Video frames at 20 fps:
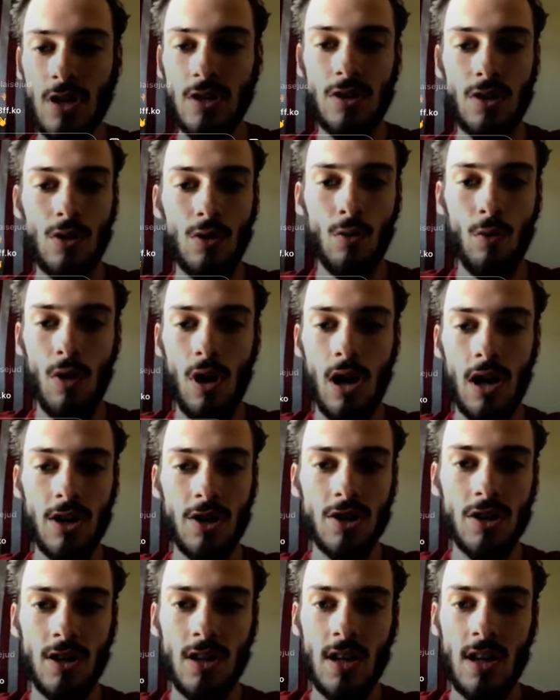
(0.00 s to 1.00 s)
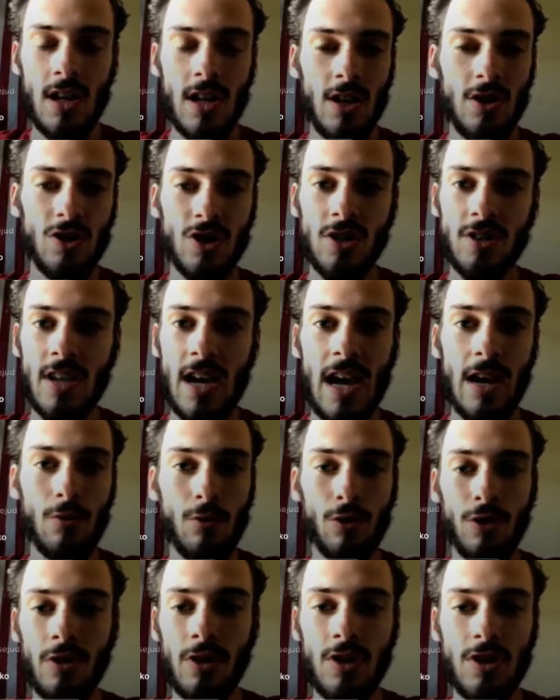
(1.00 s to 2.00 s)
trades you can watch. Just I
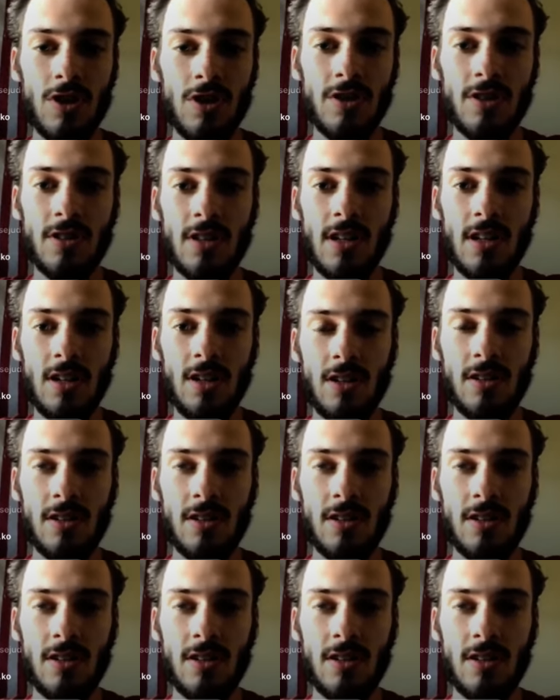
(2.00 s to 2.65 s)
really just